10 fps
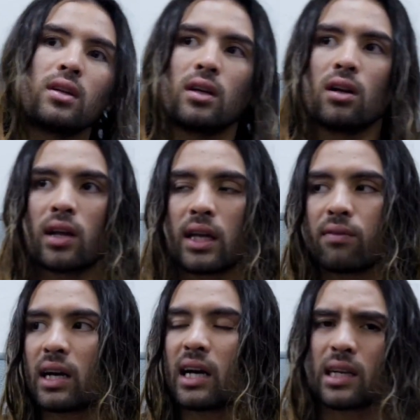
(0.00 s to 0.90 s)
you know, like
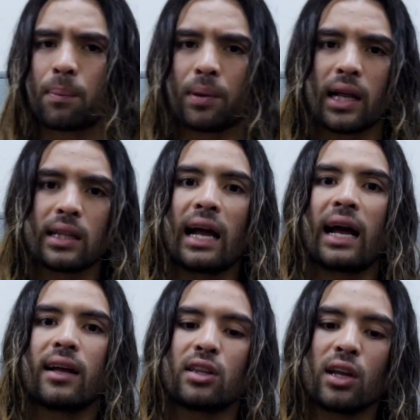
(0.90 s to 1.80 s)
even guys like Ben, they
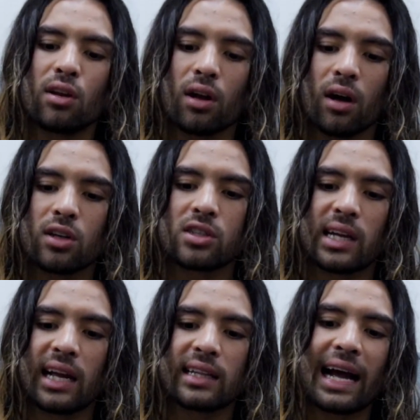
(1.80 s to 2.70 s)
had they
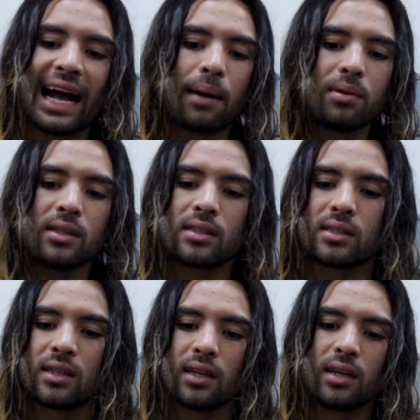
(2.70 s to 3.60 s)
understand the
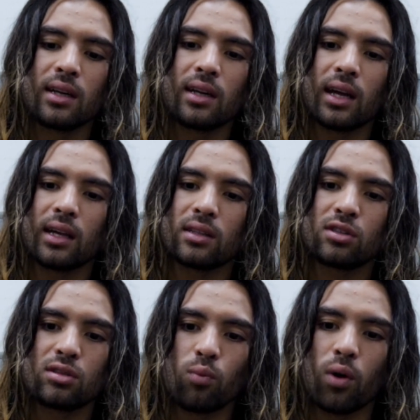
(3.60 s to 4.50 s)
habits,
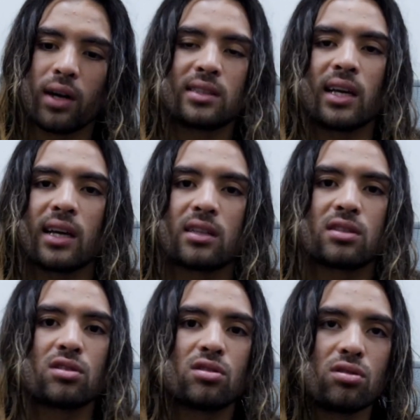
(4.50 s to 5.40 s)
what it
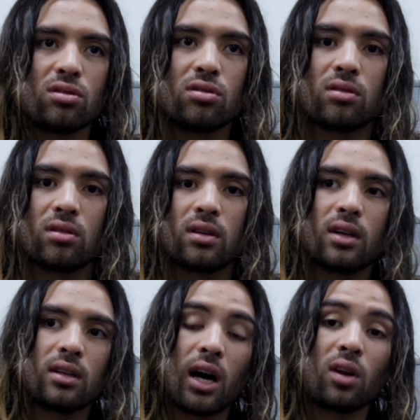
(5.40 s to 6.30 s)
takes to
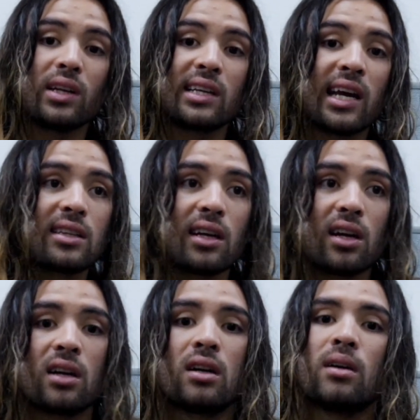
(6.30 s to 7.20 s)
not only get
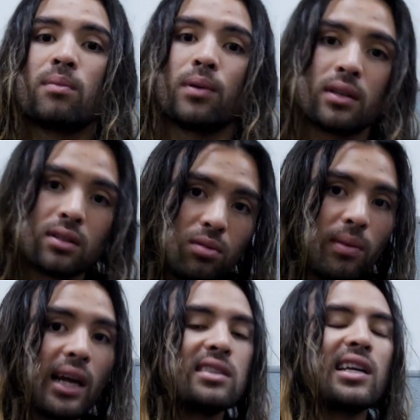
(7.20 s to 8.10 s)
there, but to
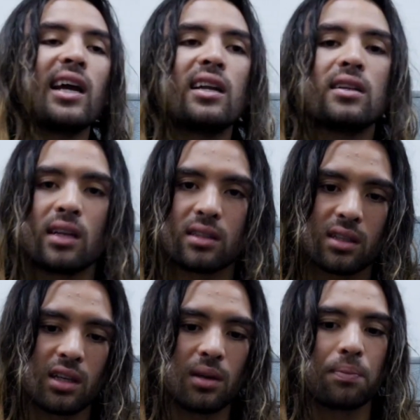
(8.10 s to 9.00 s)
maintain and to
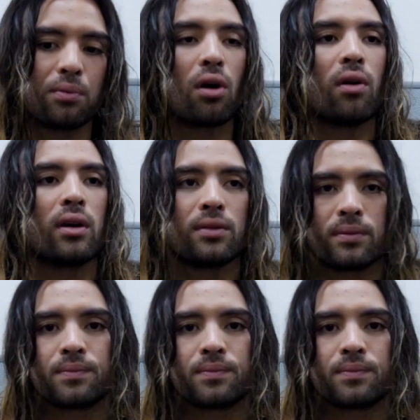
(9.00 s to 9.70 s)
keep growing.